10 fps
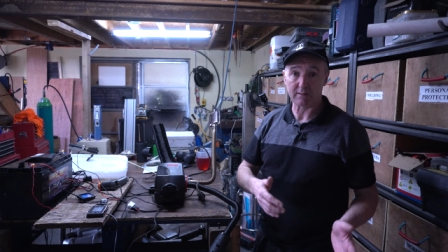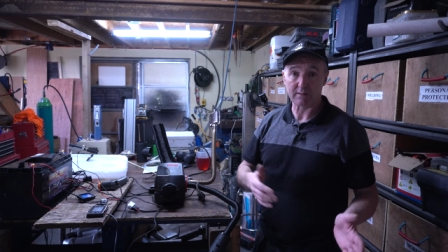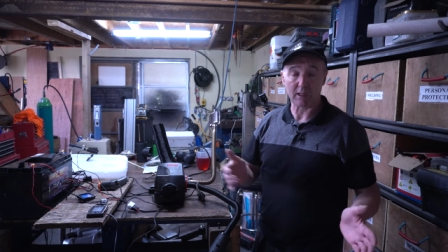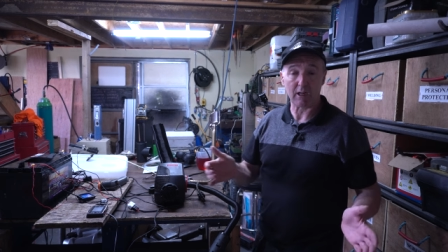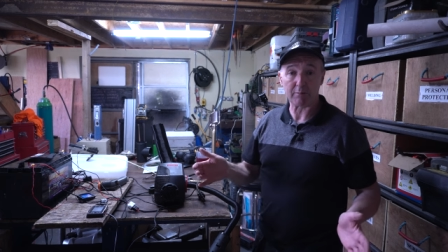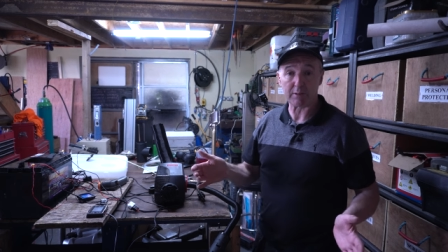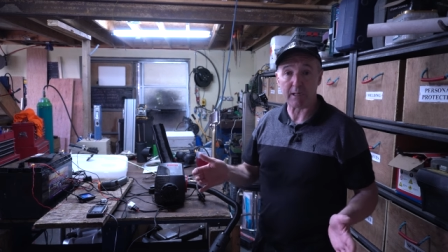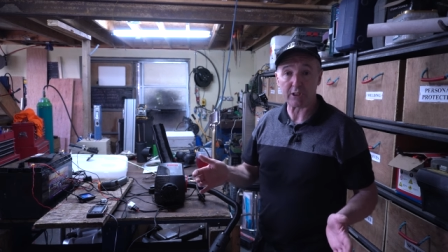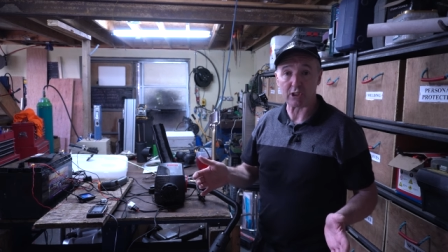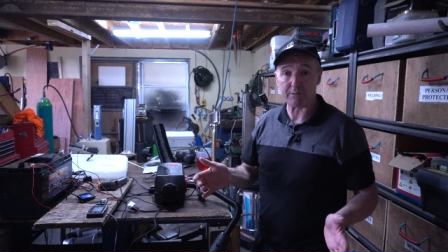So I would
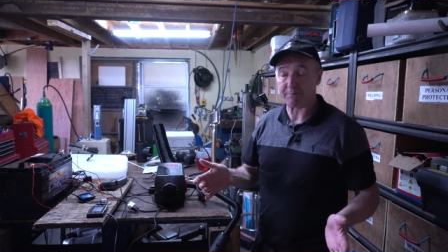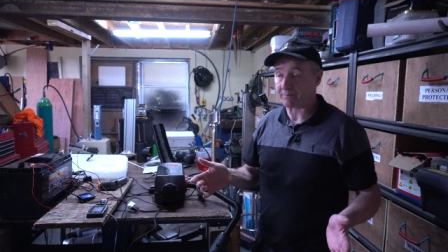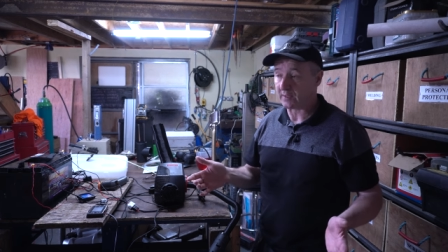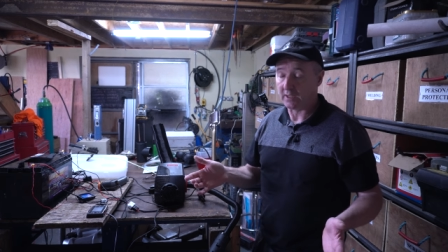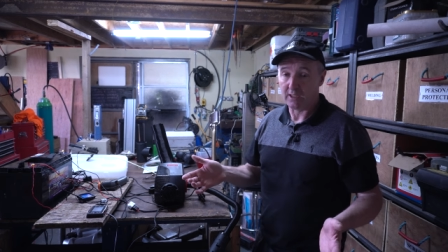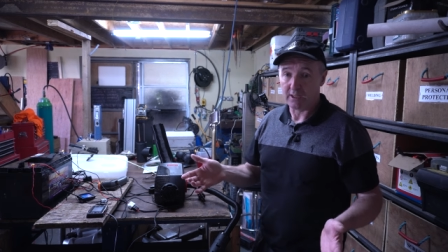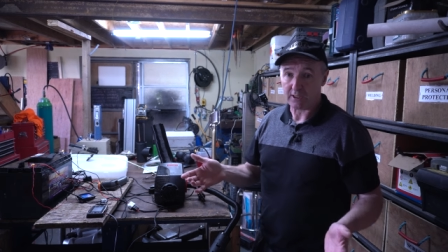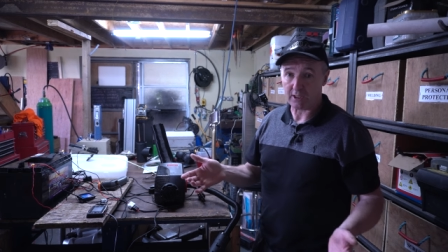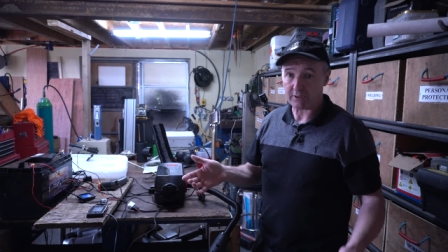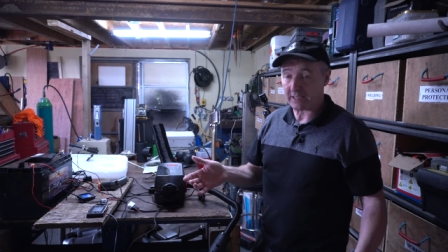imagine,
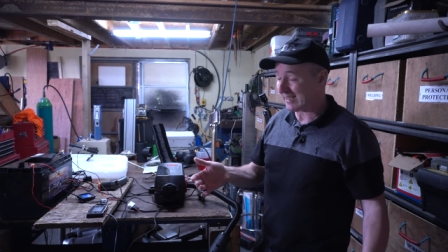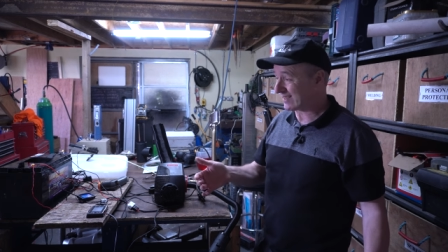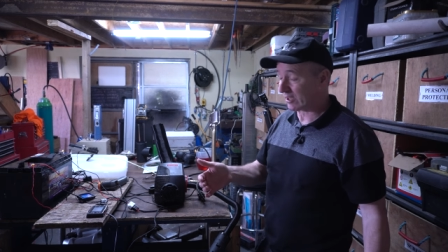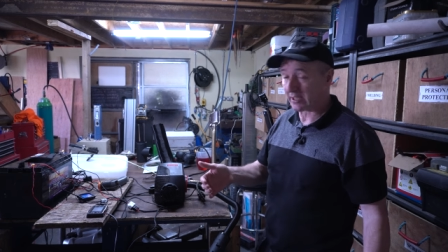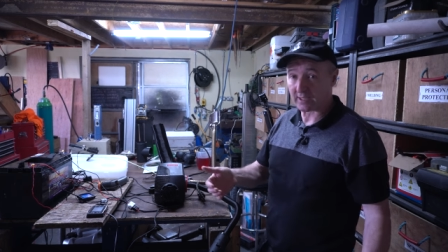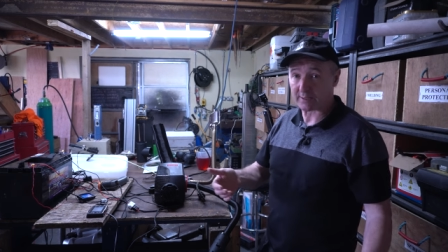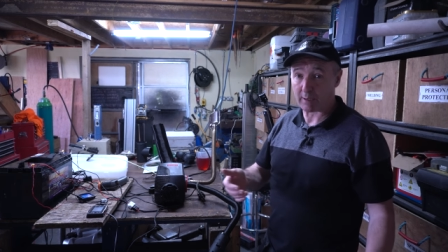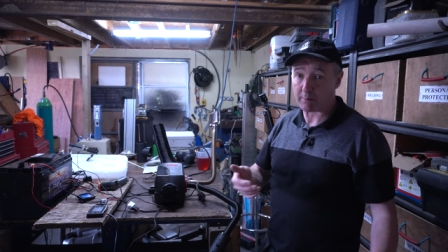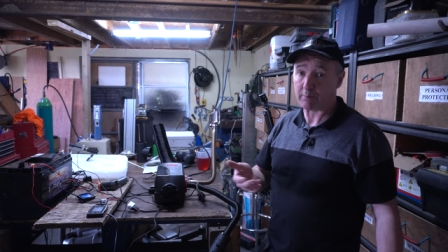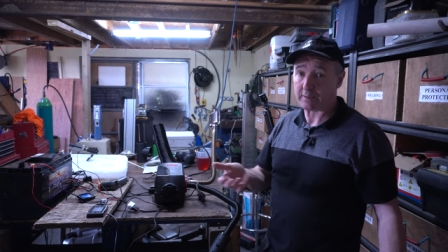you know, the heat cycle is
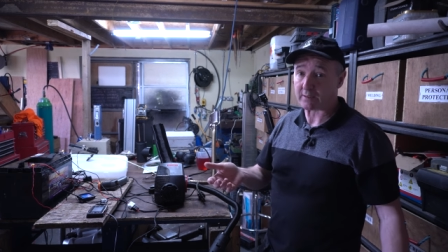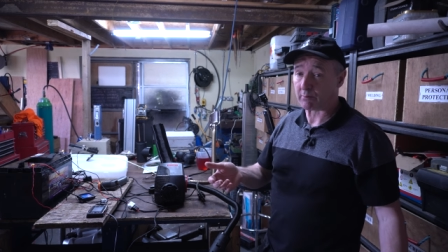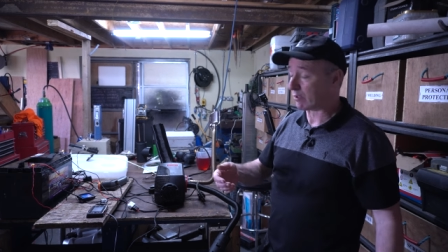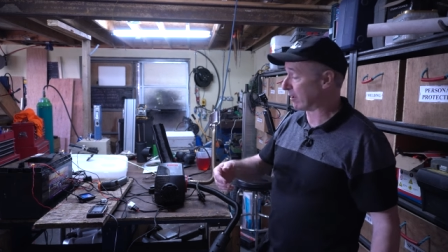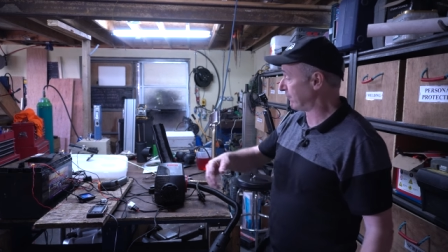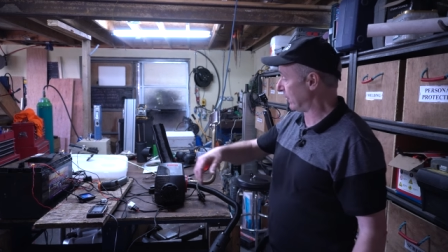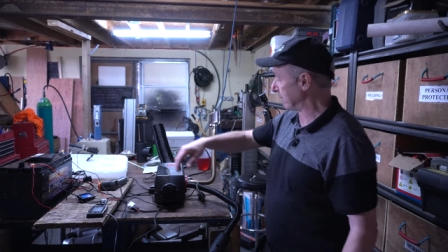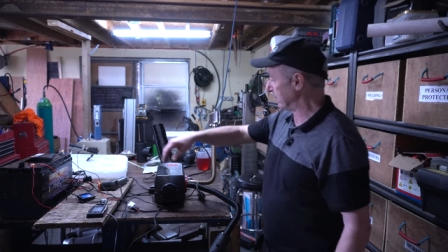probably somewhere around five